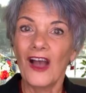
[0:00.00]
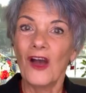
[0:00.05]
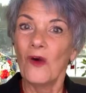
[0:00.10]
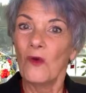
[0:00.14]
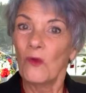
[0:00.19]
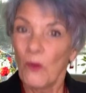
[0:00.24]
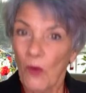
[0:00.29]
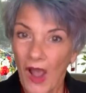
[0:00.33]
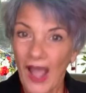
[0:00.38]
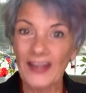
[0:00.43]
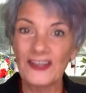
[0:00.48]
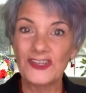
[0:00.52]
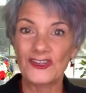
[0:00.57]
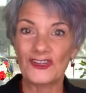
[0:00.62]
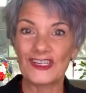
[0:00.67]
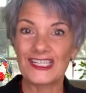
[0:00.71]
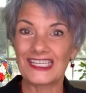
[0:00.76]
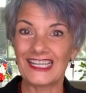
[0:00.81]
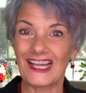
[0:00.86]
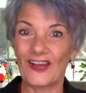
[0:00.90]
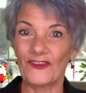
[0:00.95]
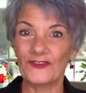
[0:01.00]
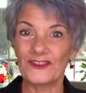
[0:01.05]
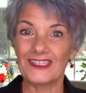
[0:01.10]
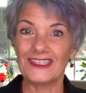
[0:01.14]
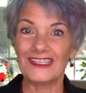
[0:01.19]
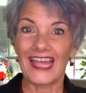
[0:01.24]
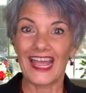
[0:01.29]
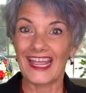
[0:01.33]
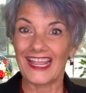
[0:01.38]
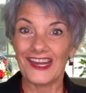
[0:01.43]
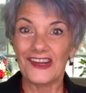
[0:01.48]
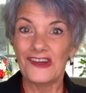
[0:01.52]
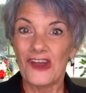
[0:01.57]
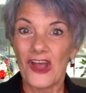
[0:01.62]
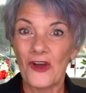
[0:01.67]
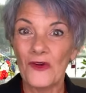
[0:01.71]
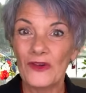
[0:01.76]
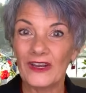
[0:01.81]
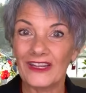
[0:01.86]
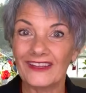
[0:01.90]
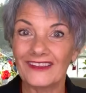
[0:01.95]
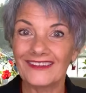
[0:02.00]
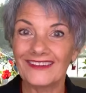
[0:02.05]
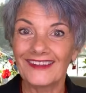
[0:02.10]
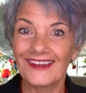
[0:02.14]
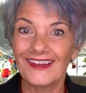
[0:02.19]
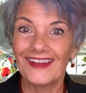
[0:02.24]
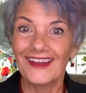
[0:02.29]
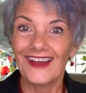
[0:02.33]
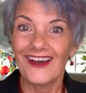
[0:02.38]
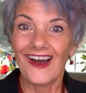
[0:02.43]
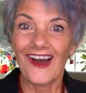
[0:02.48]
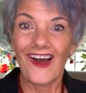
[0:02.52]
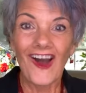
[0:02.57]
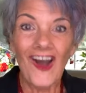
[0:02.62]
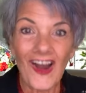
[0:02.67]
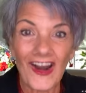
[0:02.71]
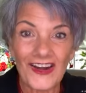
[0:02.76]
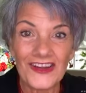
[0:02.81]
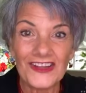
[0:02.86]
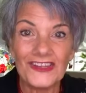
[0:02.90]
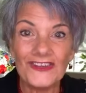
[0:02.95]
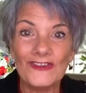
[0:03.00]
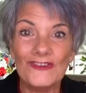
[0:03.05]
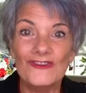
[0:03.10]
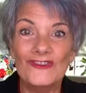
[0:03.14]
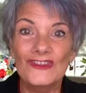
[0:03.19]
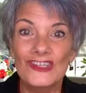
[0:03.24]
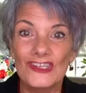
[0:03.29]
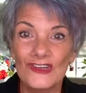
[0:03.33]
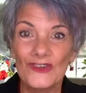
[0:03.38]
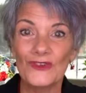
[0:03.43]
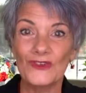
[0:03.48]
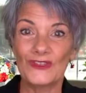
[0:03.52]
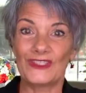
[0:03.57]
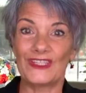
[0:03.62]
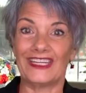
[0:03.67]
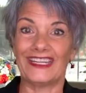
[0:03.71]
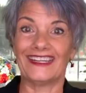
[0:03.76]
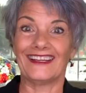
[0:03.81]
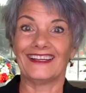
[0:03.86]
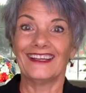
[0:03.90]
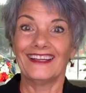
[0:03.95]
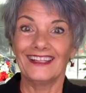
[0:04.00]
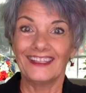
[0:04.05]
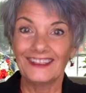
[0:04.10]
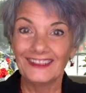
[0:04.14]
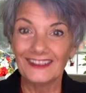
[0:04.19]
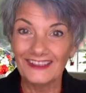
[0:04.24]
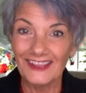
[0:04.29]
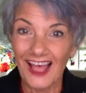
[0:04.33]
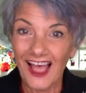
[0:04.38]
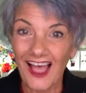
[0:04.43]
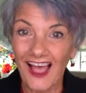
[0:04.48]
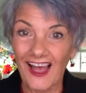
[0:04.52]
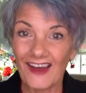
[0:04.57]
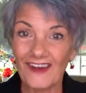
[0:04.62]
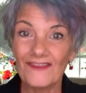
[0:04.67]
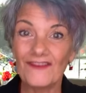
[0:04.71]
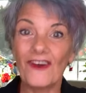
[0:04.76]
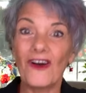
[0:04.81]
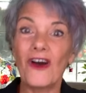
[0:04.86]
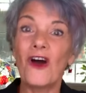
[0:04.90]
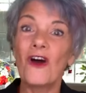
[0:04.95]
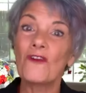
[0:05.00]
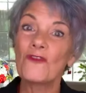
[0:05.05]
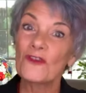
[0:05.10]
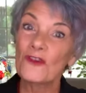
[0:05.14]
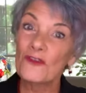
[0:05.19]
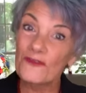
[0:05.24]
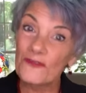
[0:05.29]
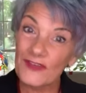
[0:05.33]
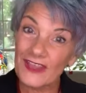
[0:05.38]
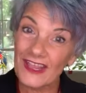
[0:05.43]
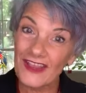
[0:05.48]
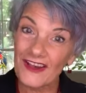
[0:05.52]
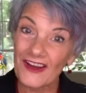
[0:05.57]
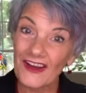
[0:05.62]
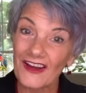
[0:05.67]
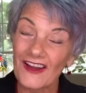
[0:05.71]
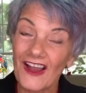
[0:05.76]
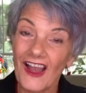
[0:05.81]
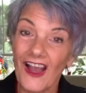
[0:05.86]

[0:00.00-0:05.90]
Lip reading: Watch yourself today and notice, are you choosing love over fear?